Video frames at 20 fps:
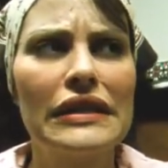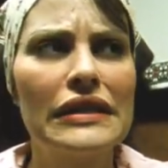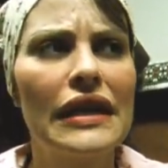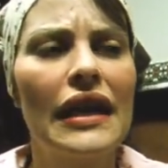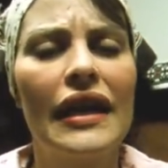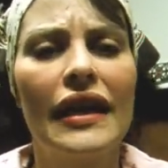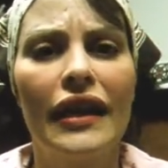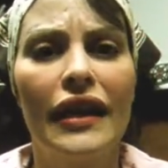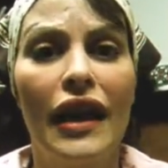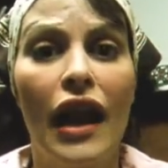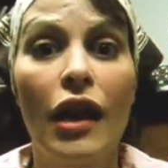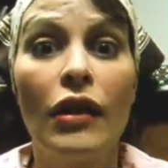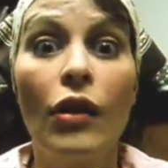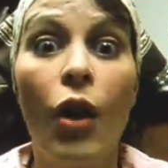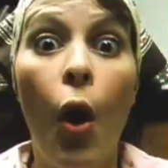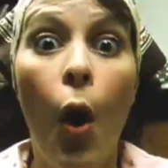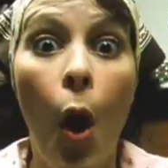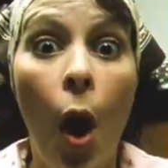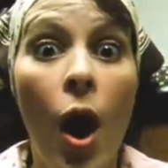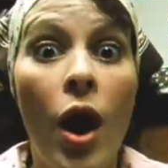exciting and
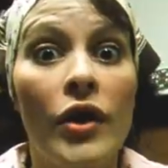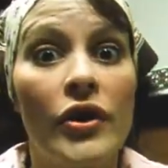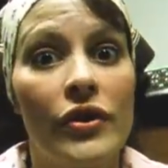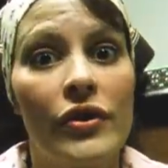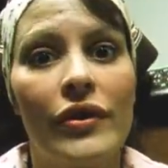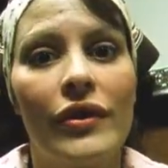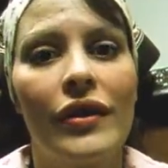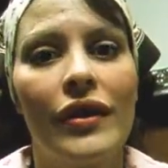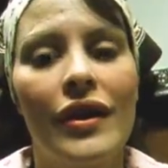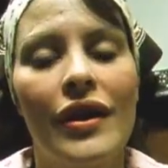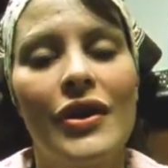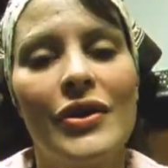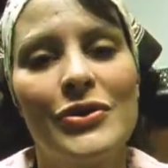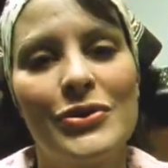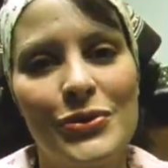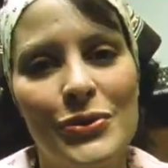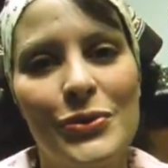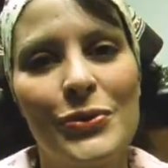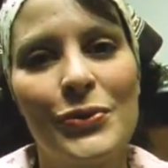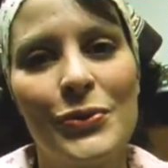an honor
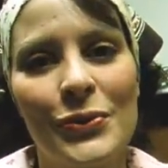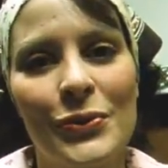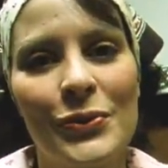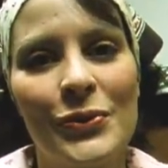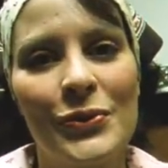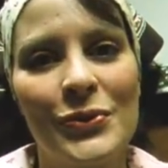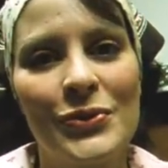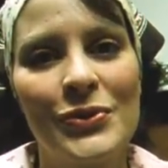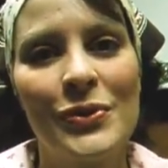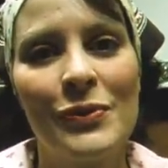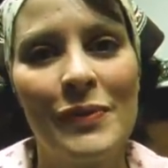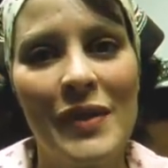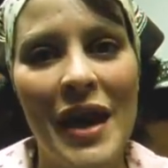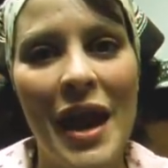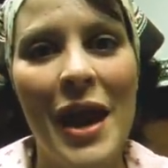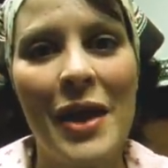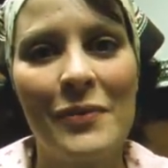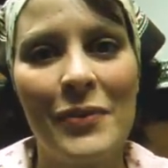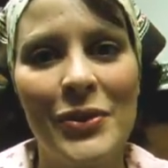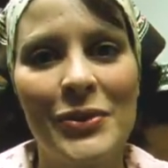to to be
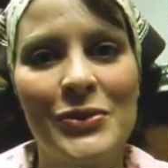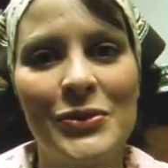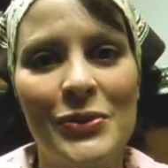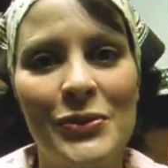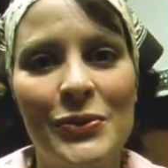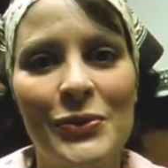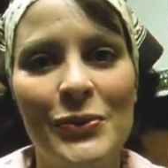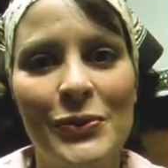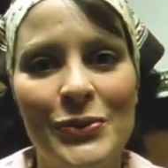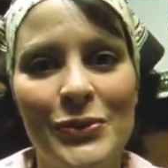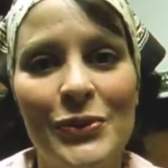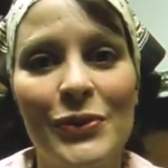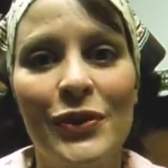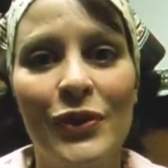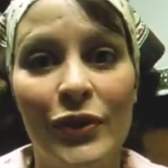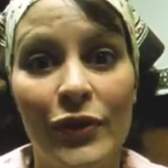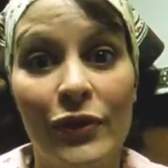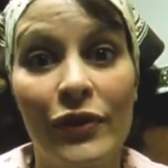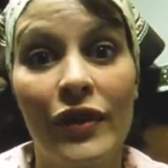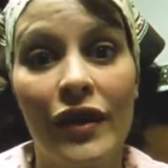able to to
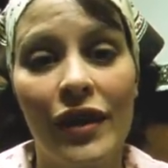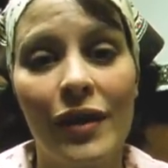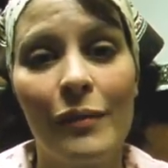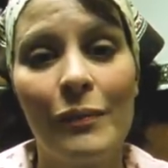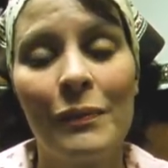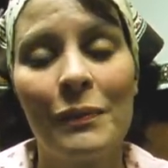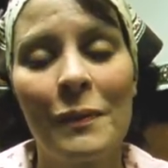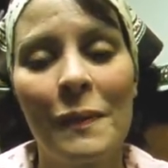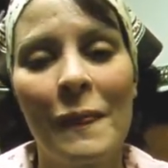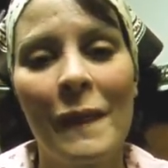learn them,